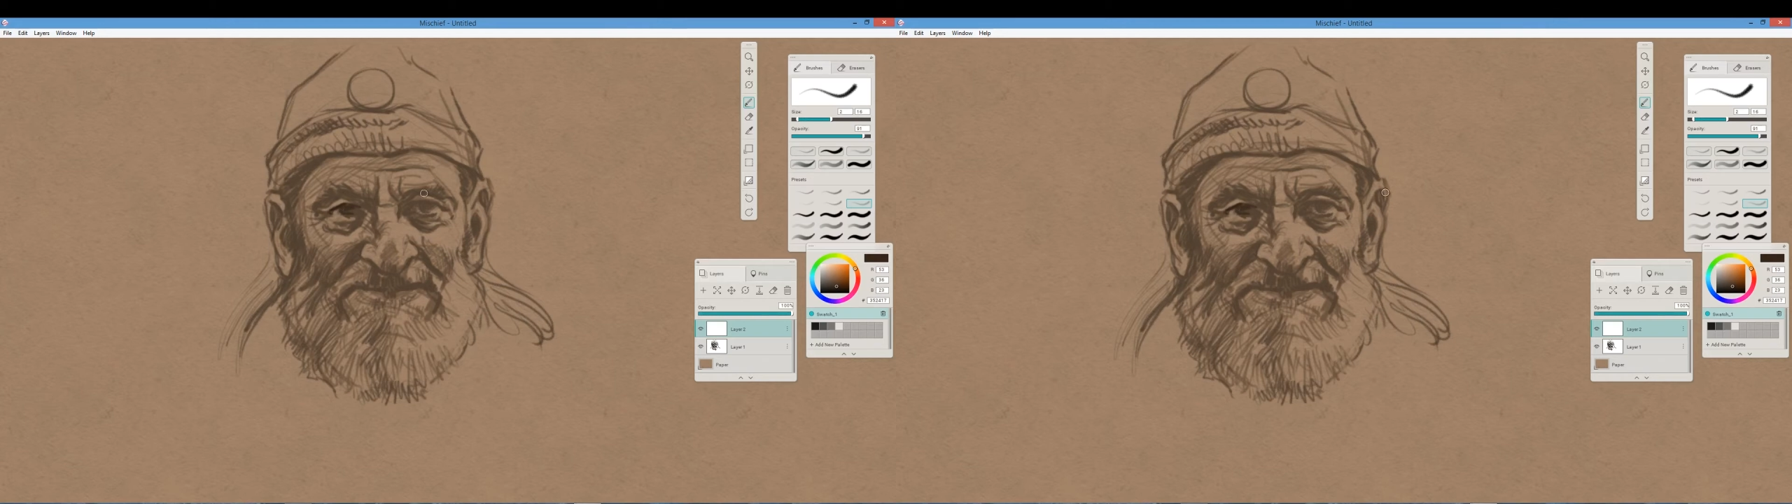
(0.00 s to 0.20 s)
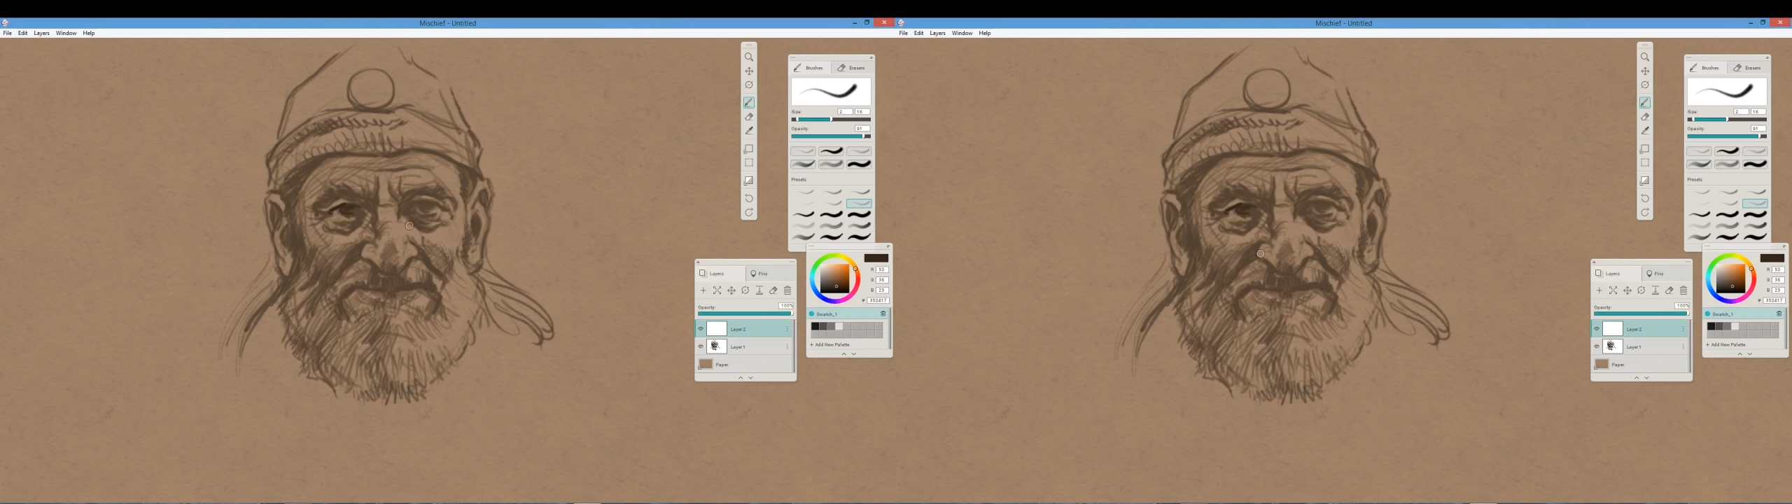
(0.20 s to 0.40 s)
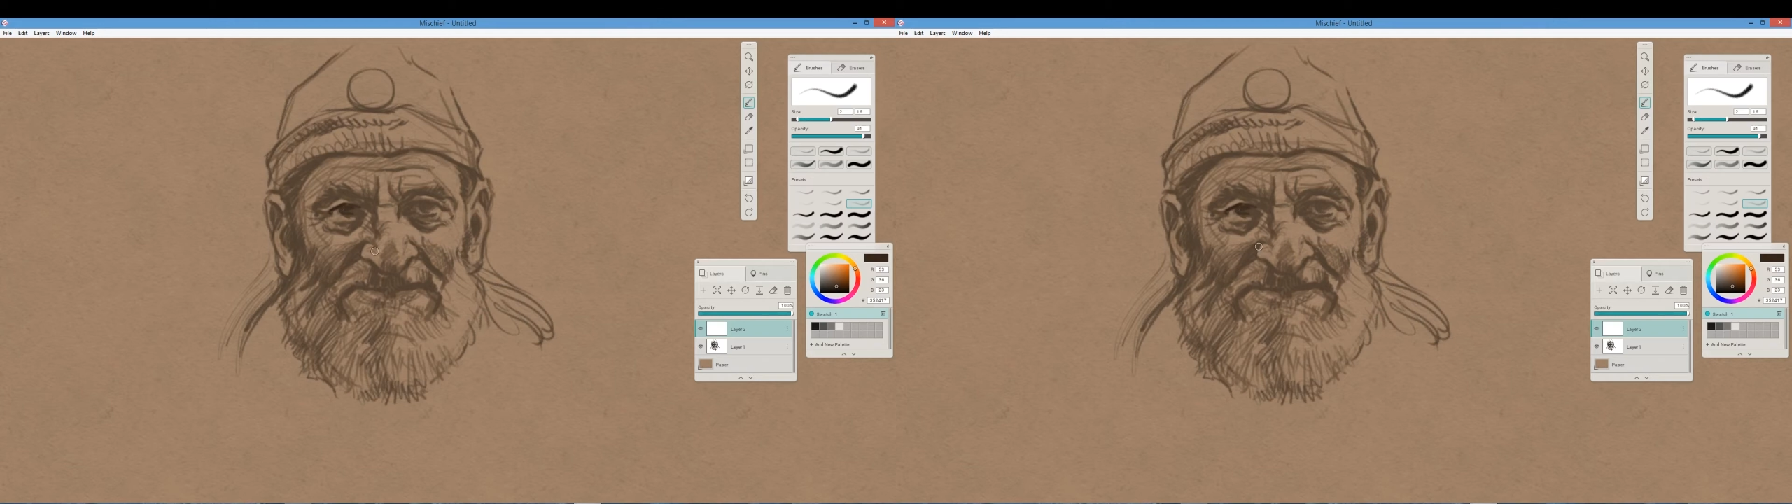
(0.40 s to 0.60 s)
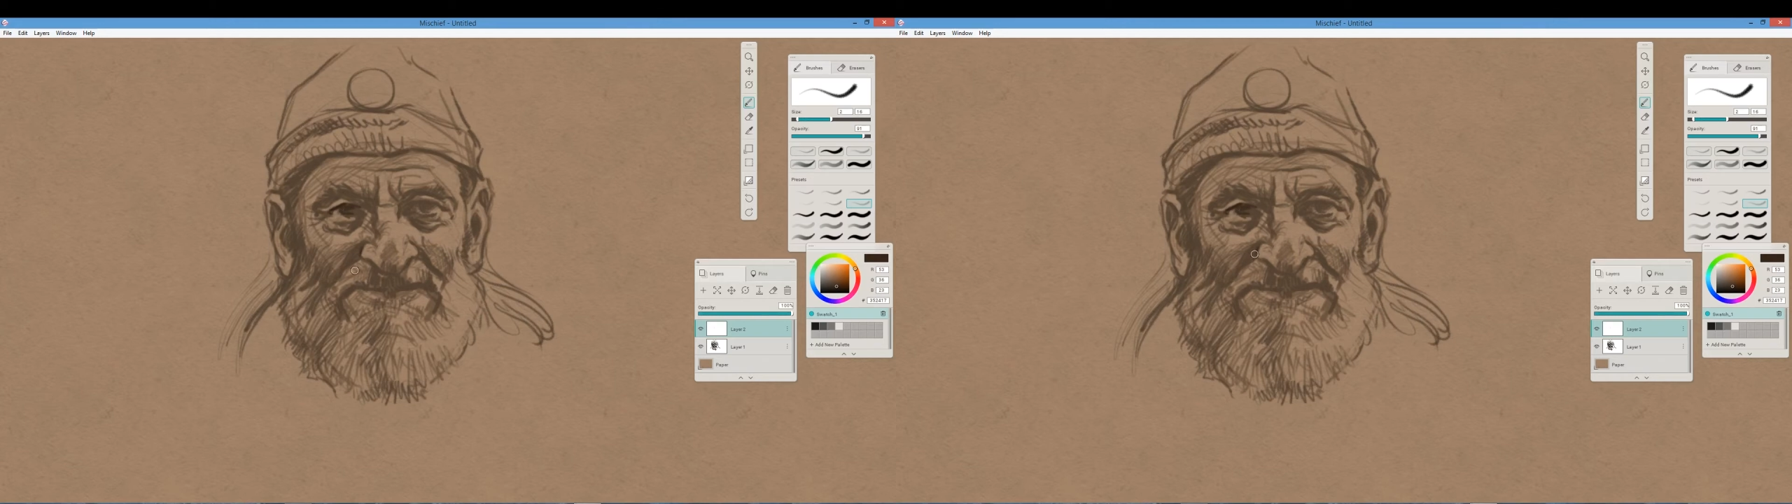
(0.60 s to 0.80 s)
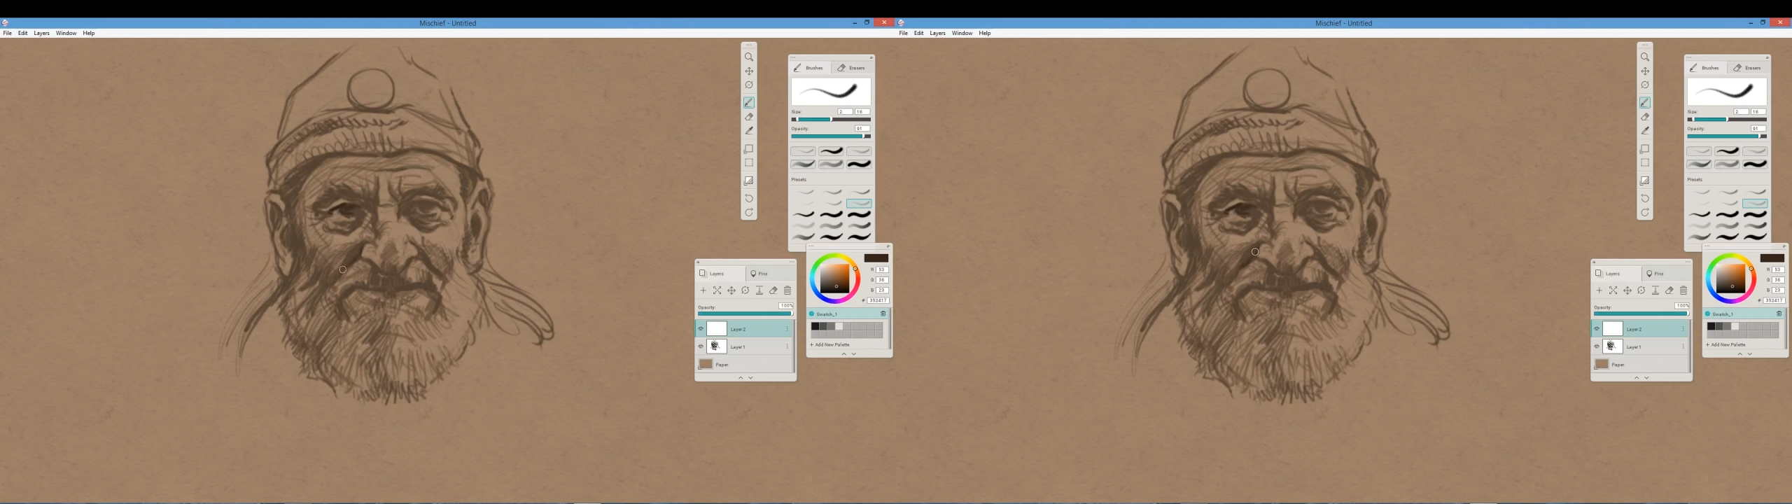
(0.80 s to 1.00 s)
for
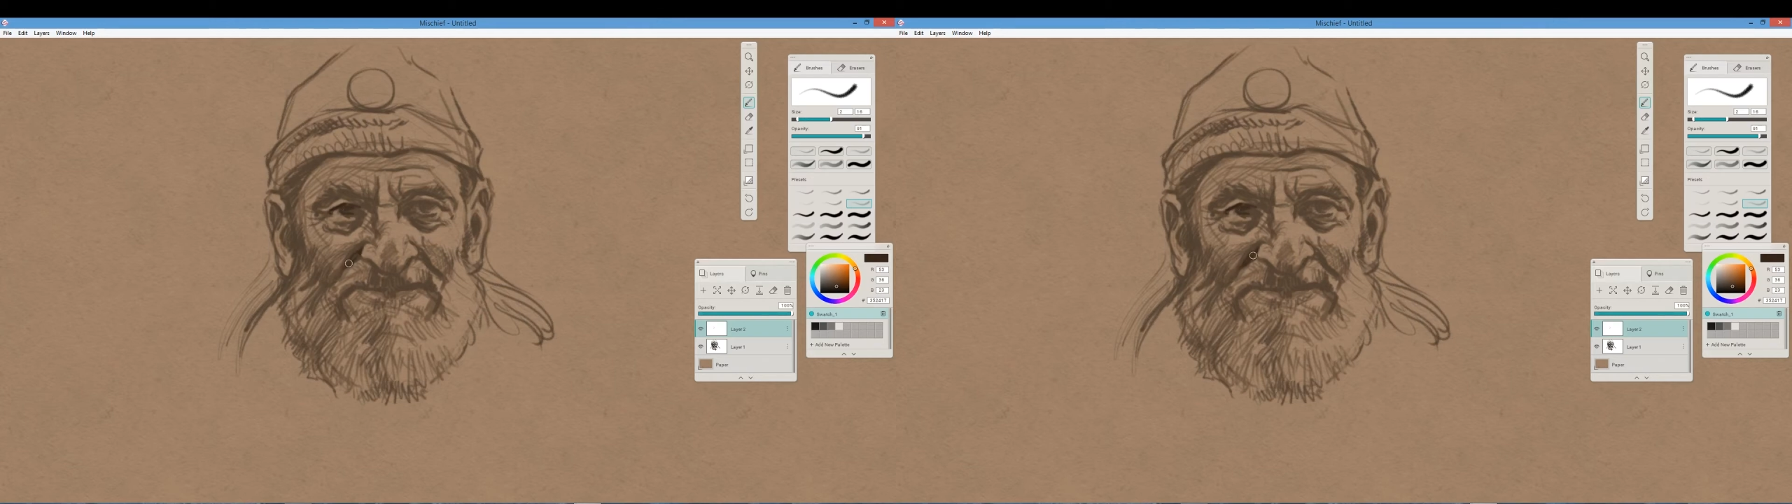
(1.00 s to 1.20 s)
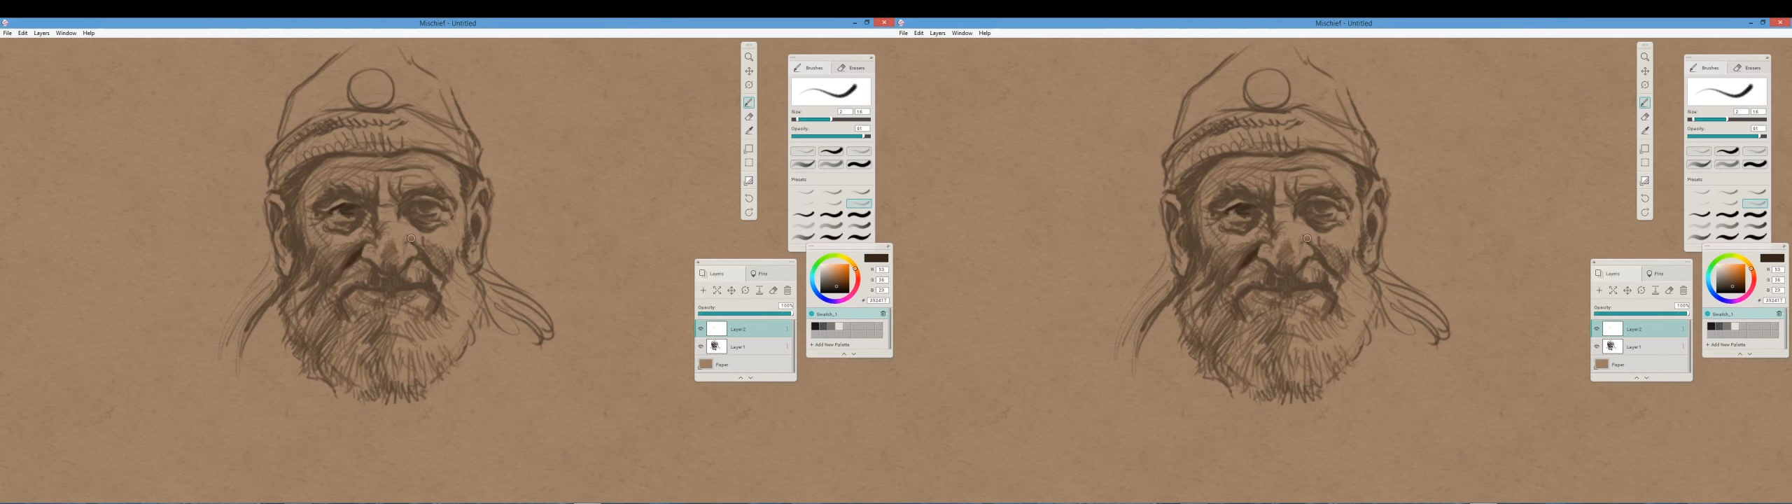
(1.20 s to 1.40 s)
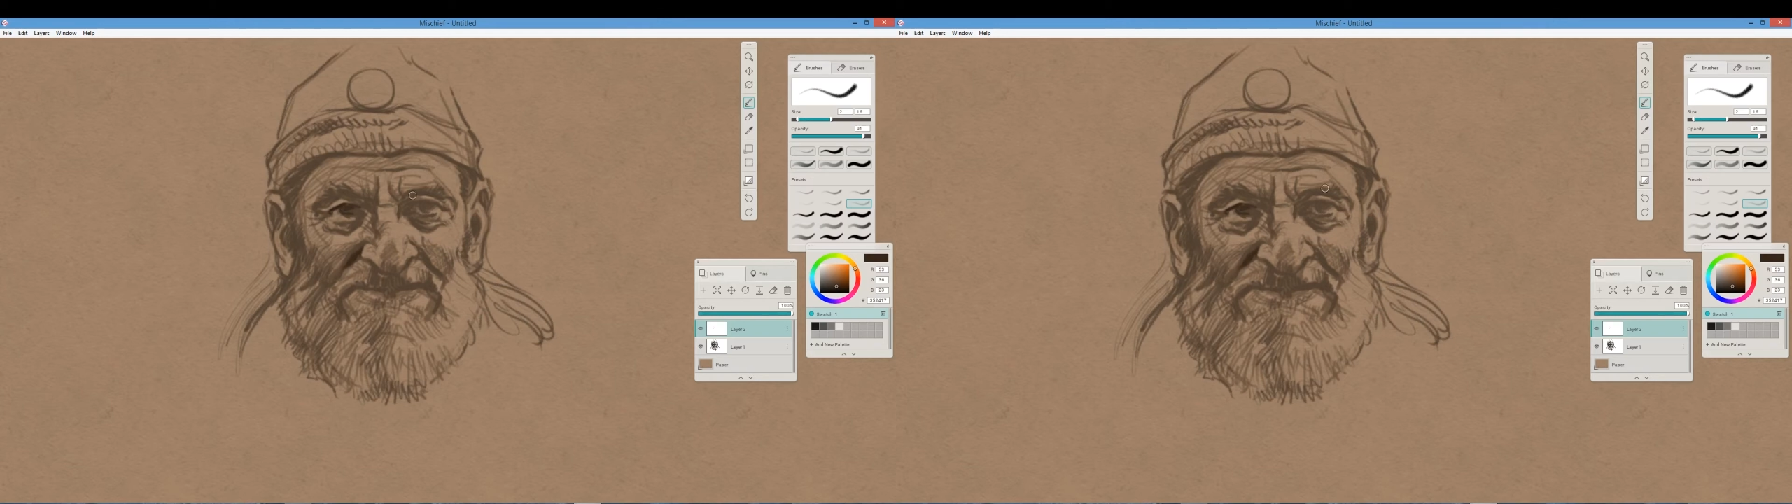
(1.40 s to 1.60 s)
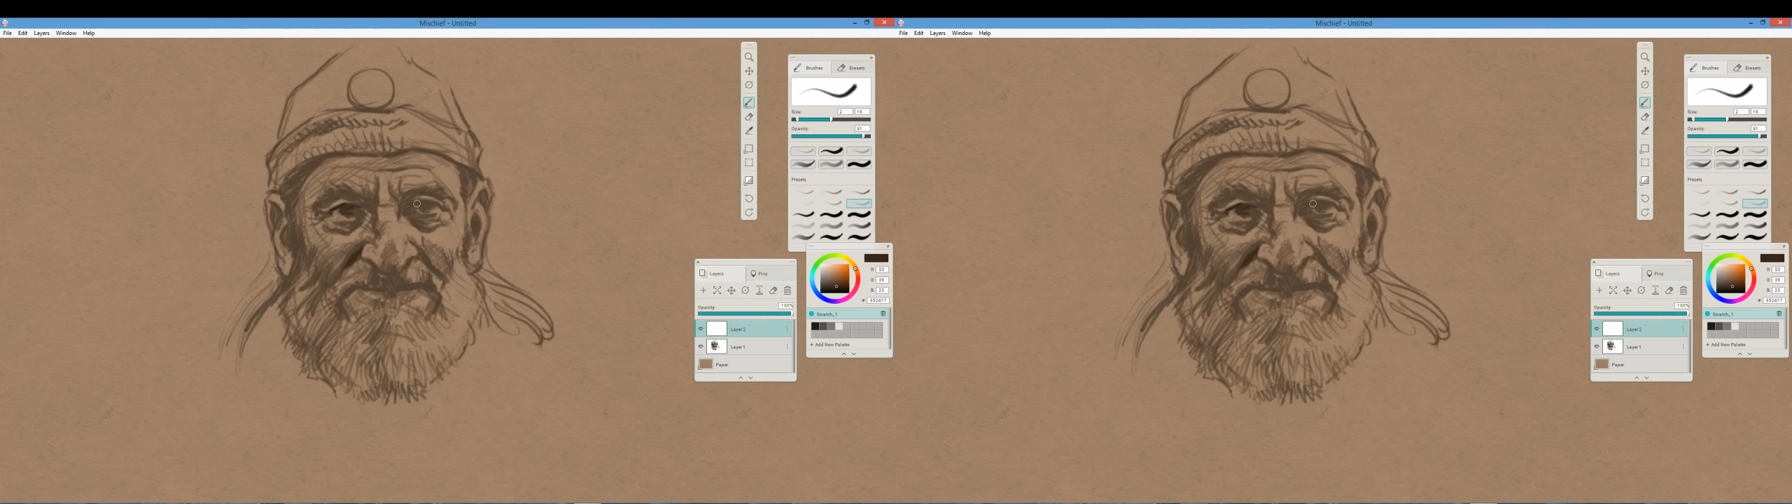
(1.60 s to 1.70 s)
illustration work,